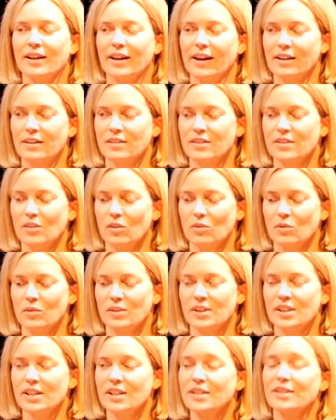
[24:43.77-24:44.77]
And so
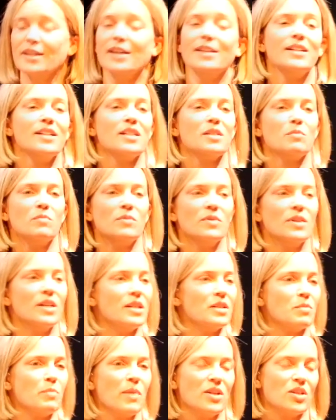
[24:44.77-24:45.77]
since then,
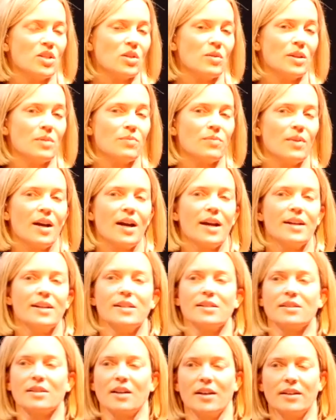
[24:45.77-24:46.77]
he's been doing fine.
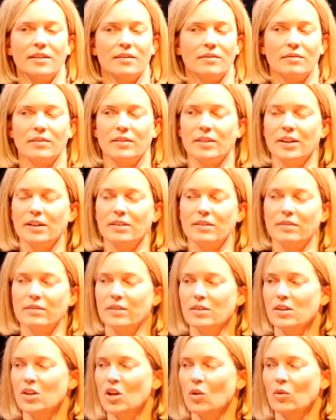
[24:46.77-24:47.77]
He's got,
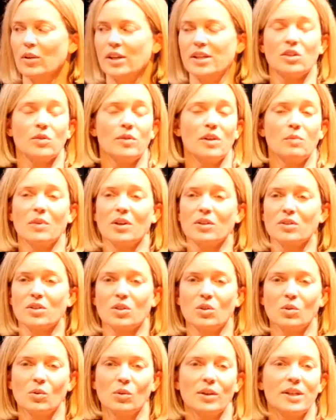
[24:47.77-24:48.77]
he's doing well
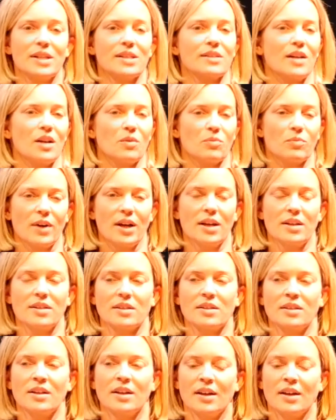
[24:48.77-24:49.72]
in school. He's got friends.